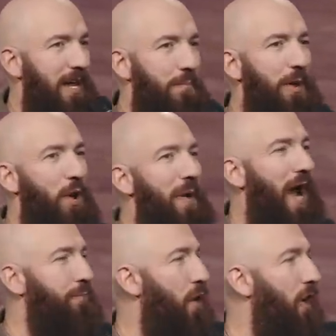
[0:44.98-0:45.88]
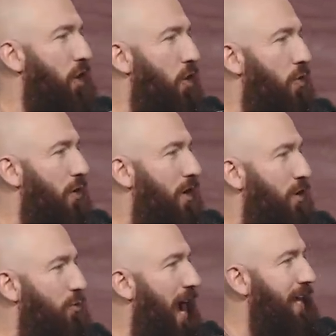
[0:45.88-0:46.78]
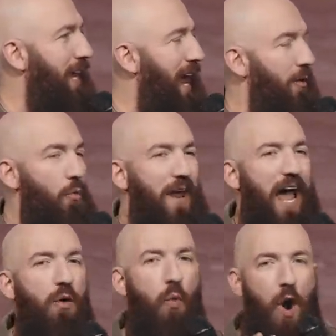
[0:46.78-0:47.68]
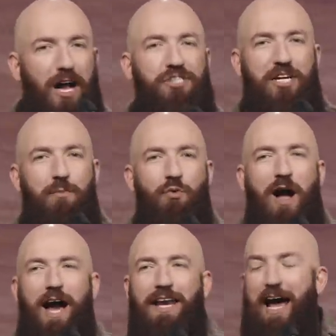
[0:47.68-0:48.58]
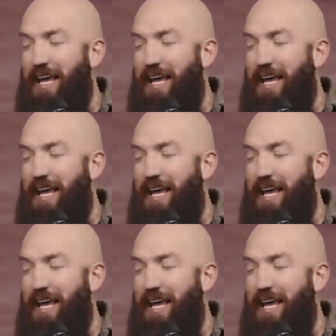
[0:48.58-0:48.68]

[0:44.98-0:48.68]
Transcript: bareback bronco riding. When I watch him ride, I